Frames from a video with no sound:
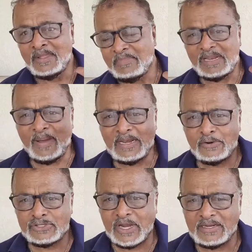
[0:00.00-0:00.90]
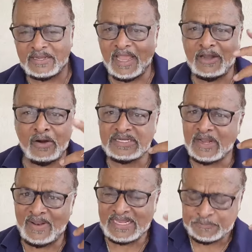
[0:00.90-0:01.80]
But he better don't try it again or else I
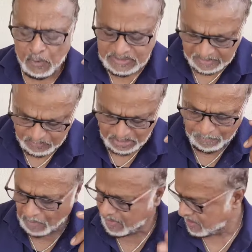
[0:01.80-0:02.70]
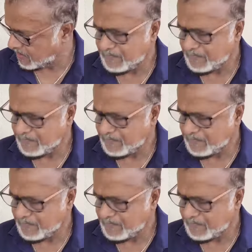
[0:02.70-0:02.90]
will expose him to the public.